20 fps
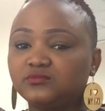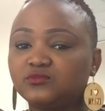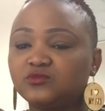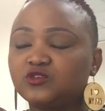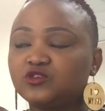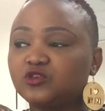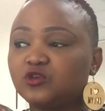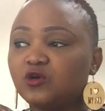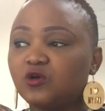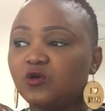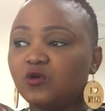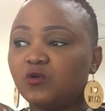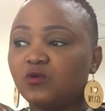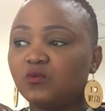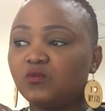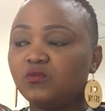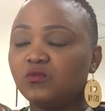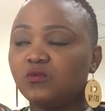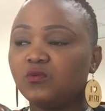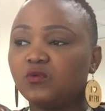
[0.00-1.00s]

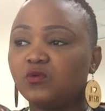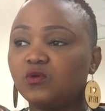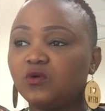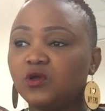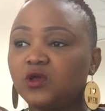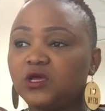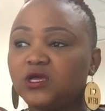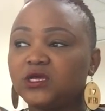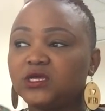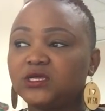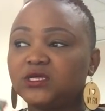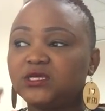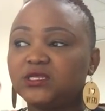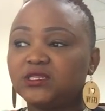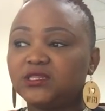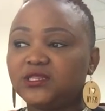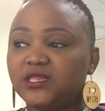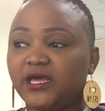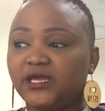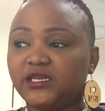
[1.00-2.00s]
So
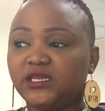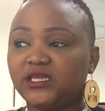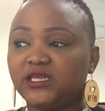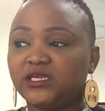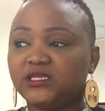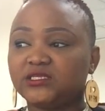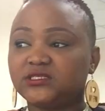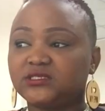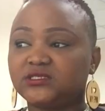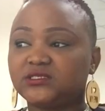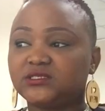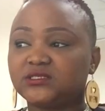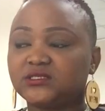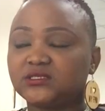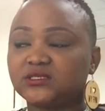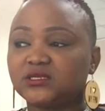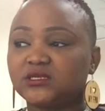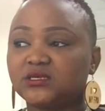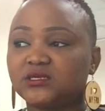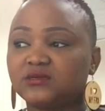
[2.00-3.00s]
that
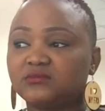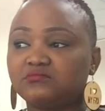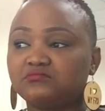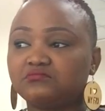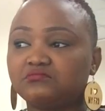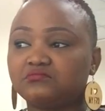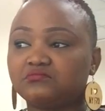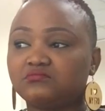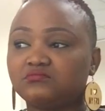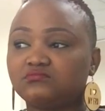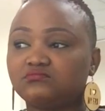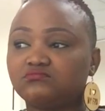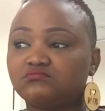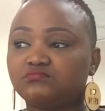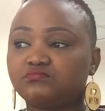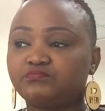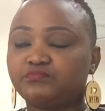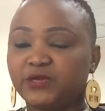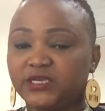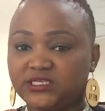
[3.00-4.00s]
is
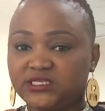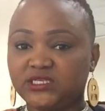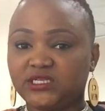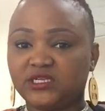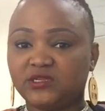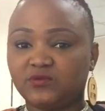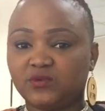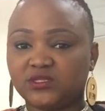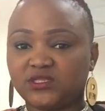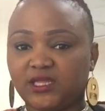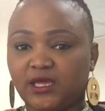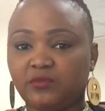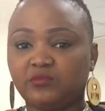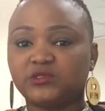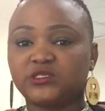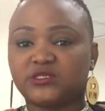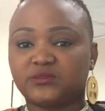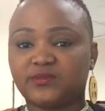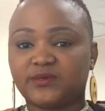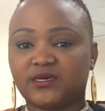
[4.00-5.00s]
basically what that
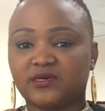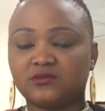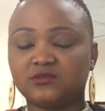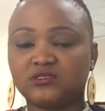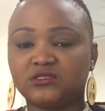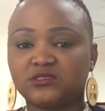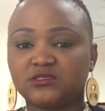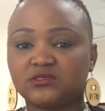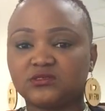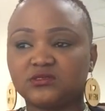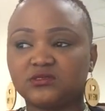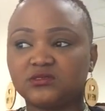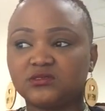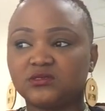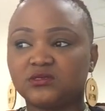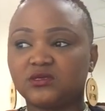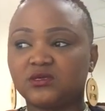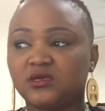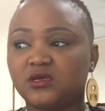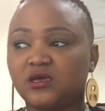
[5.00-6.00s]
was about.
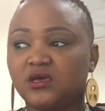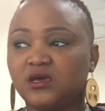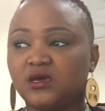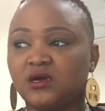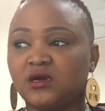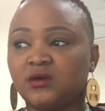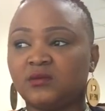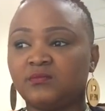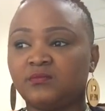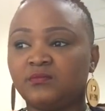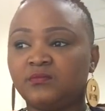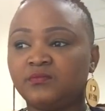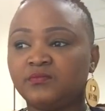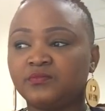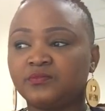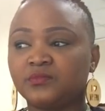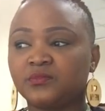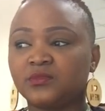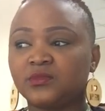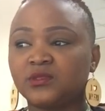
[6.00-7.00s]

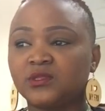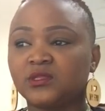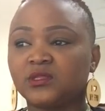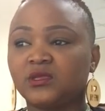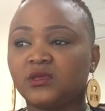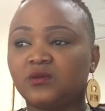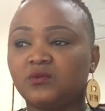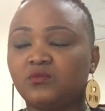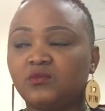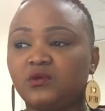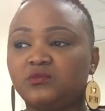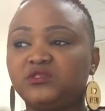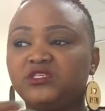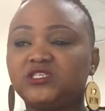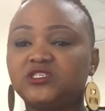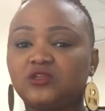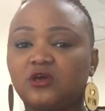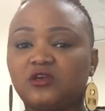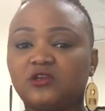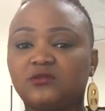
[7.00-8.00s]
Where we
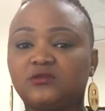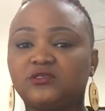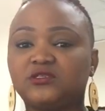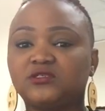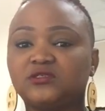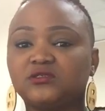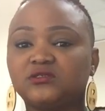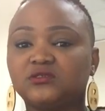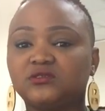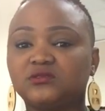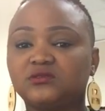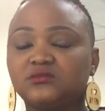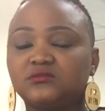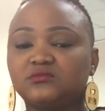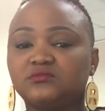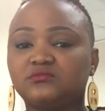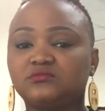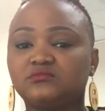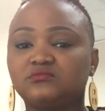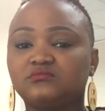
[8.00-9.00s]
started,
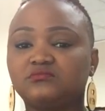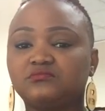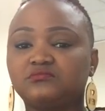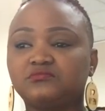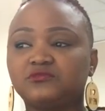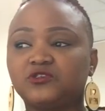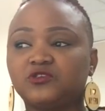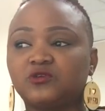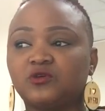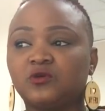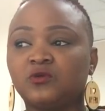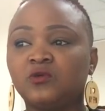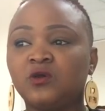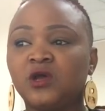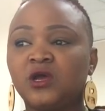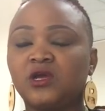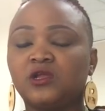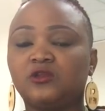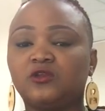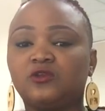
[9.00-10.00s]
you know,
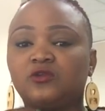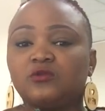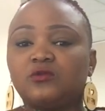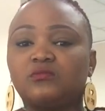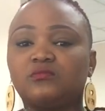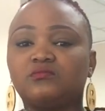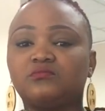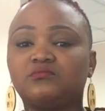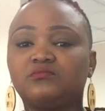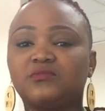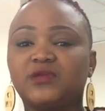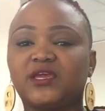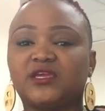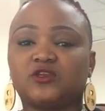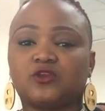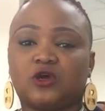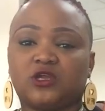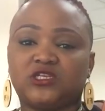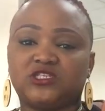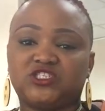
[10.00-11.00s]

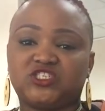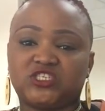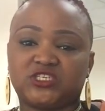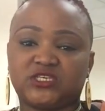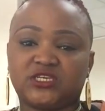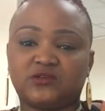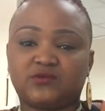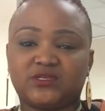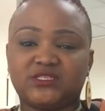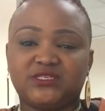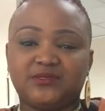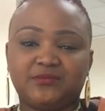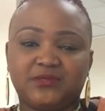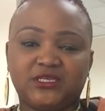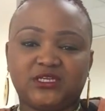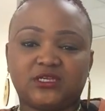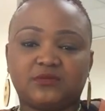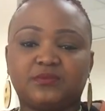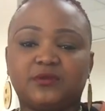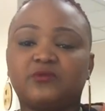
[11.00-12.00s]
acknowledging, it wasn't
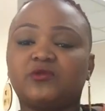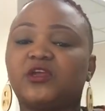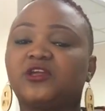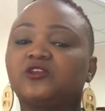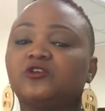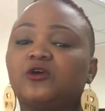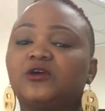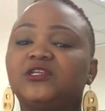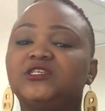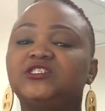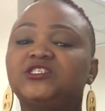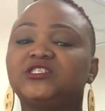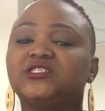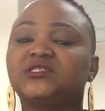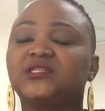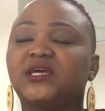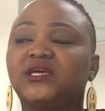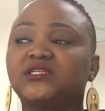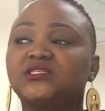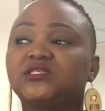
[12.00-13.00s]
immediate, but
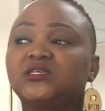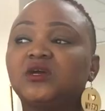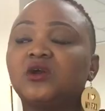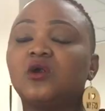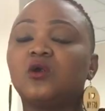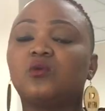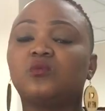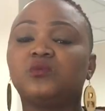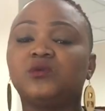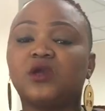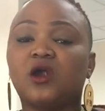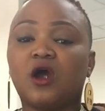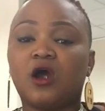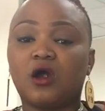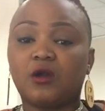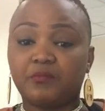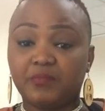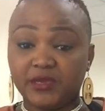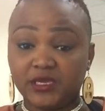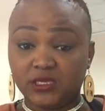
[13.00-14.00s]
acknowledging that we
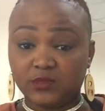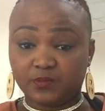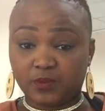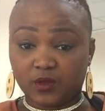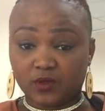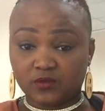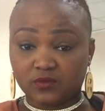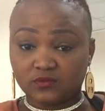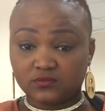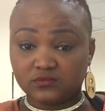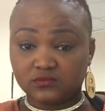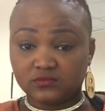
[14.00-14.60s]
are people,